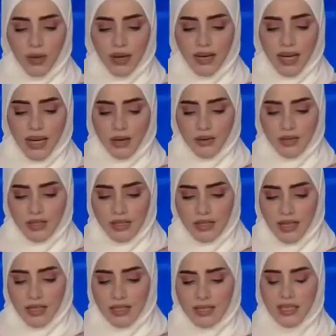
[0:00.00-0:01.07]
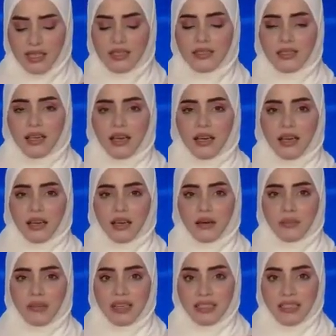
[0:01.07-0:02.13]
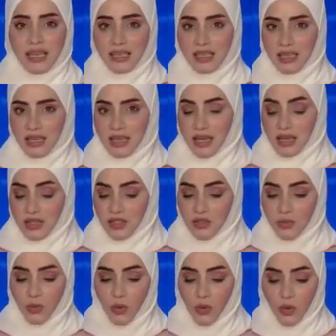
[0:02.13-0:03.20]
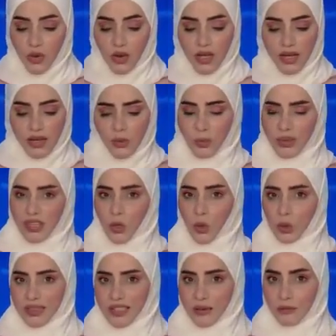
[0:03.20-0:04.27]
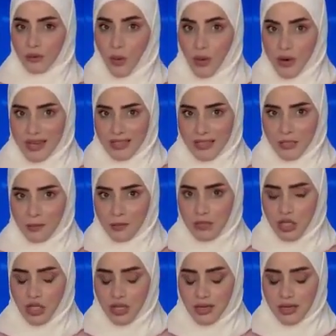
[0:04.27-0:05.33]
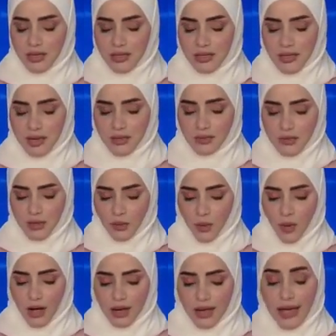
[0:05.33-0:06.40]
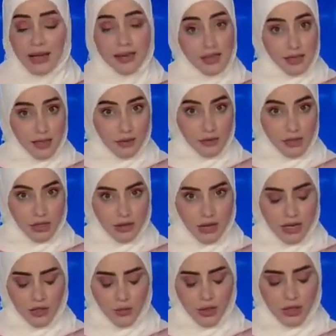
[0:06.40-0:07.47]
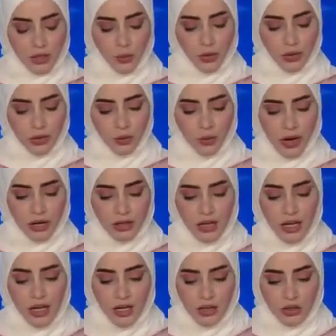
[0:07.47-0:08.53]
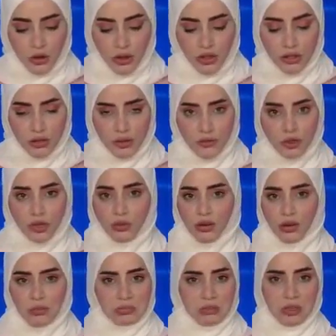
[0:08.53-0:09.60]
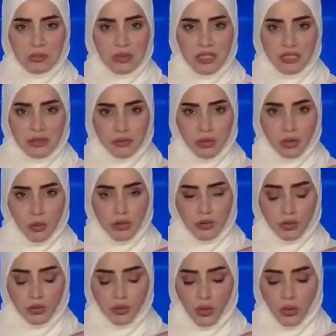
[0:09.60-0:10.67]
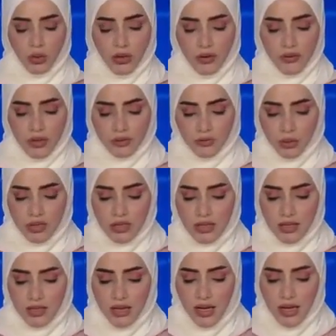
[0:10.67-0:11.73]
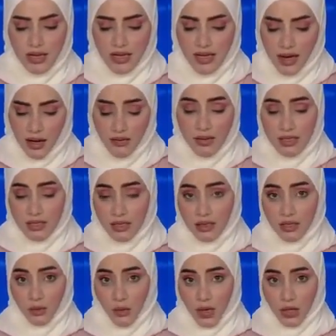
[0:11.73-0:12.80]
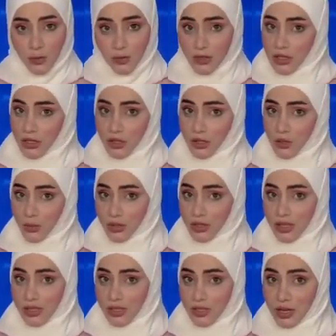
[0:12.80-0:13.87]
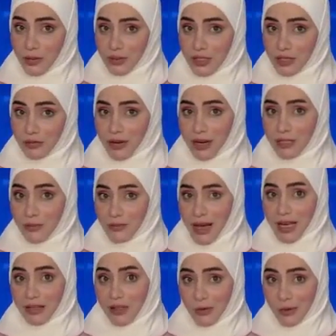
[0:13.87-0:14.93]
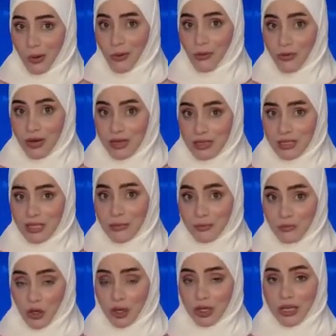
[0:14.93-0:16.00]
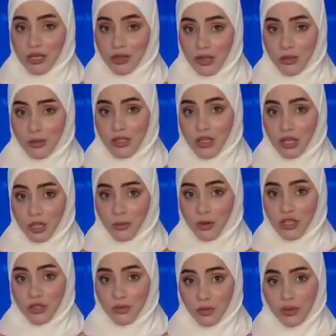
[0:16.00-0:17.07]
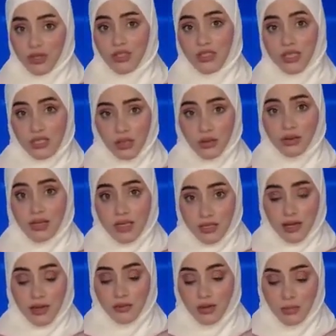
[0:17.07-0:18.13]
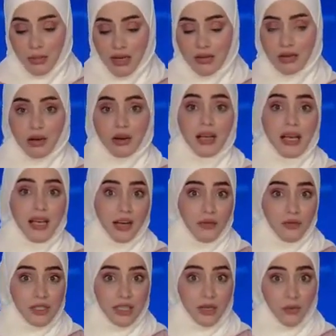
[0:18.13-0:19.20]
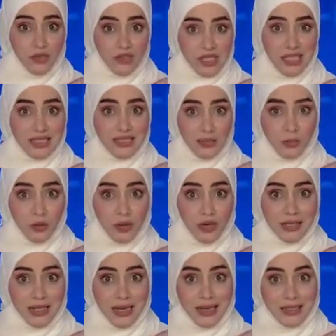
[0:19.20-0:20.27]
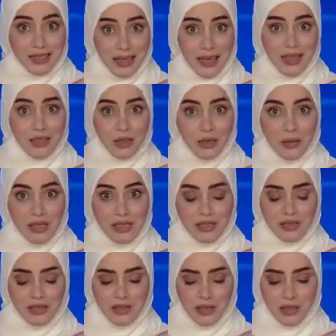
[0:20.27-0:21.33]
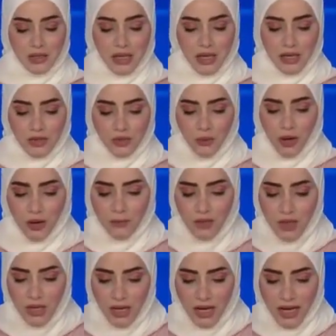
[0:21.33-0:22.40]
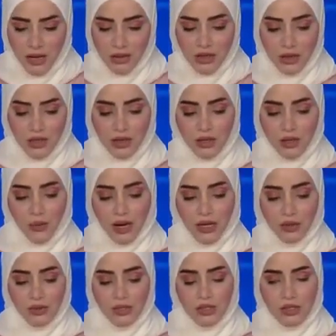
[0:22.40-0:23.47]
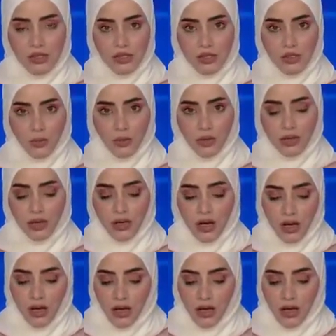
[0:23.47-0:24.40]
the White House is that it sees maintaining a small, what they called a focused mission inside of Iraq and inside of Syria as well, a worthwhile alternative to a complete full withdrawal of their forces. Yet obviously the Iraqi resistance will not stop its fight back. They will always keep targeting the US occupation forces as long as they remain there. And obviously we've seen similar attacks against their bases in Syria as well. How do you think the Iraqi resistance will